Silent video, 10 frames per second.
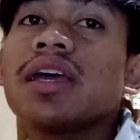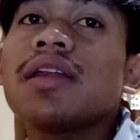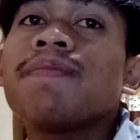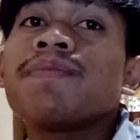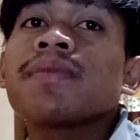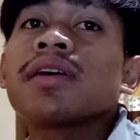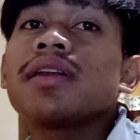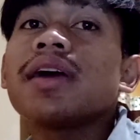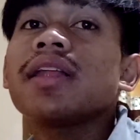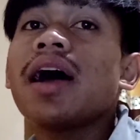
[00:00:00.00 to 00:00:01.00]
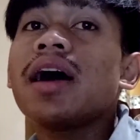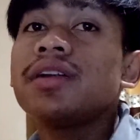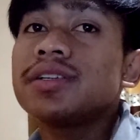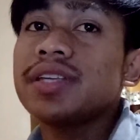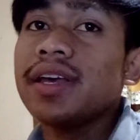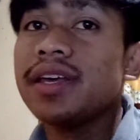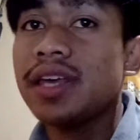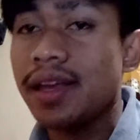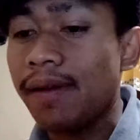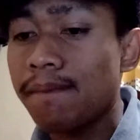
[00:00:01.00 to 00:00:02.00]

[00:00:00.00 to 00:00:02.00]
in that undertaking.